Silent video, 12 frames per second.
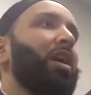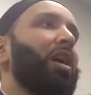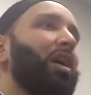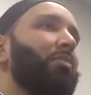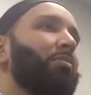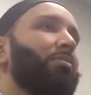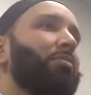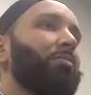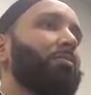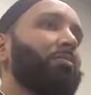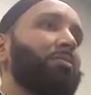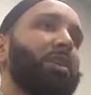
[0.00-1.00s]
Um,
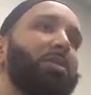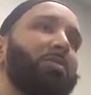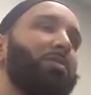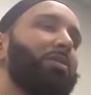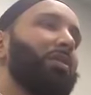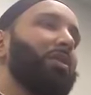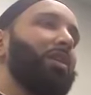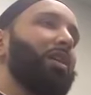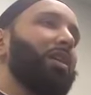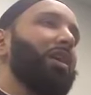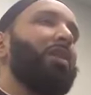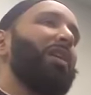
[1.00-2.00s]
so,
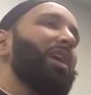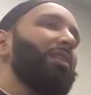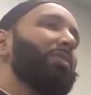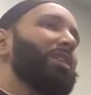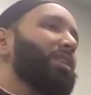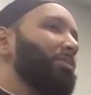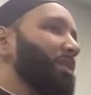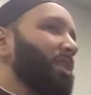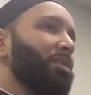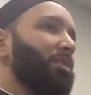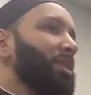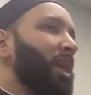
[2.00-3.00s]
Allahu alam, it seems
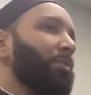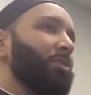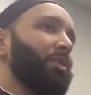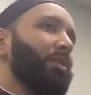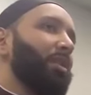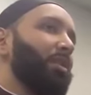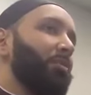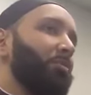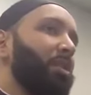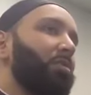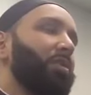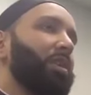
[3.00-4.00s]
that there is absolutely nothing
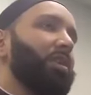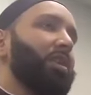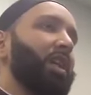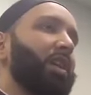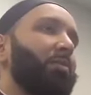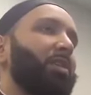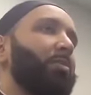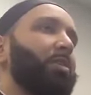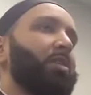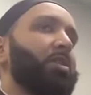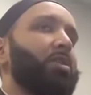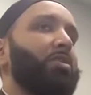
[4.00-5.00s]
wrong with it, inshallah, but a
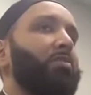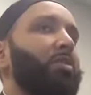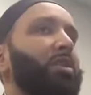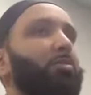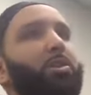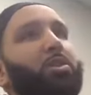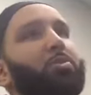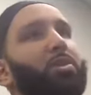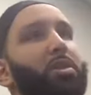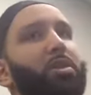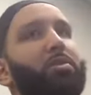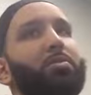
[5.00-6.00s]
person should avoid the
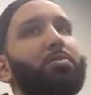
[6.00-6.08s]
rituals.